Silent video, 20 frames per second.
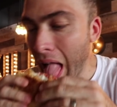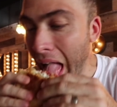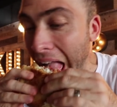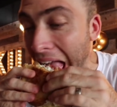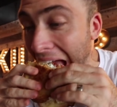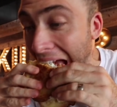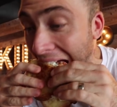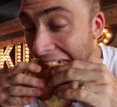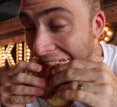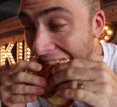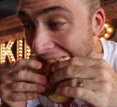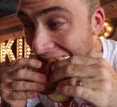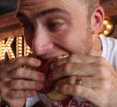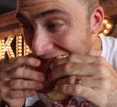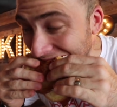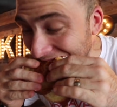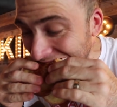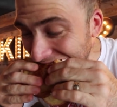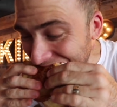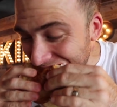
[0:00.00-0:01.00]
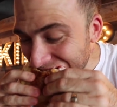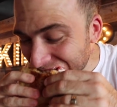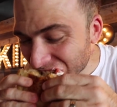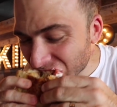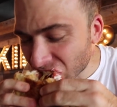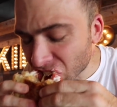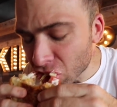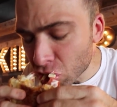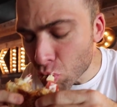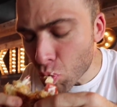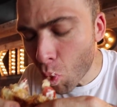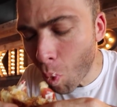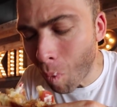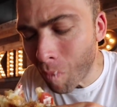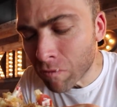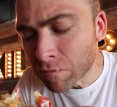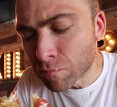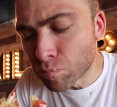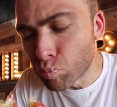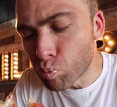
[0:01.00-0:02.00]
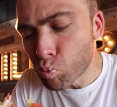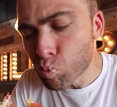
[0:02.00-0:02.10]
fries, and also the macaroni. I mean, every single thing was